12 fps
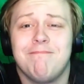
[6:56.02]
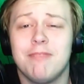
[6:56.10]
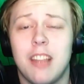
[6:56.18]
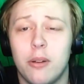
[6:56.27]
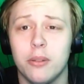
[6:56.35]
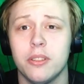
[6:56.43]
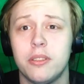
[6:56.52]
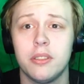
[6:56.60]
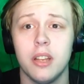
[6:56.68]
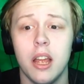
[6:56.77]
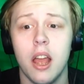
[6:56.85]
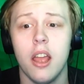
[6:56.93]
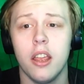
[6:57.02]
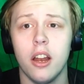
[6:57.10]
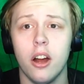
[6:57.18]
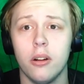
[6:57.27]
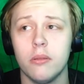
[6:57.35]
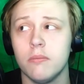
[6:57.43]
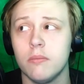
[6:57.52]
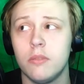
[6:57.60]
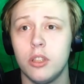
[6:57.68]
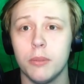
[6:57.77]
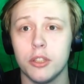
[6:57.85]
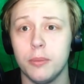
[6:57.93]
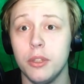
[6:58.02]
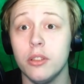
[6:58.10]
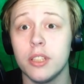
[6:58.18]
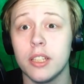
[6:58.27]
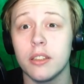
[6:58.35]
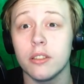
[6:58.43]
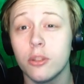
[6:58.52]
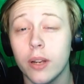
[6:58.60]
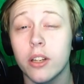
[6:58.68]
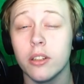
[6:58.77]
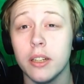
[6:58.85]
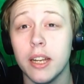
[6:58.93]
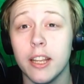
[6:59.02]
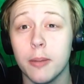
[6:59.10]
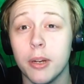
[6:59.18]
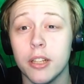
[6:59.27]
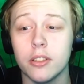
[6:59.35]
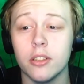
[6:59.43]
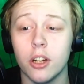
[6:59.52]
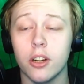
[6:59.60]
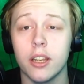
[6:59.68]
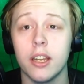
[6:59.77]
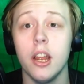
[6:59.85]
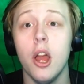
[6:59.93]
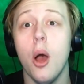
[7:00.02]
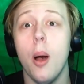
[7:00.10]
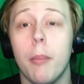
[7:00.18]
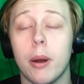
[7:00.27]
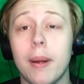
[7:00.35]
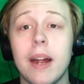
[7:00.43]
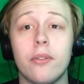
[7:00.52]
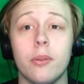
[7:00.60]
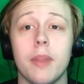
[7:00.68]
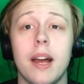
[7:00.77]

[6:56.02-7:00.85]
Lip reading: there was, you know, too much music, so I couldn't hear the person talking. But apart from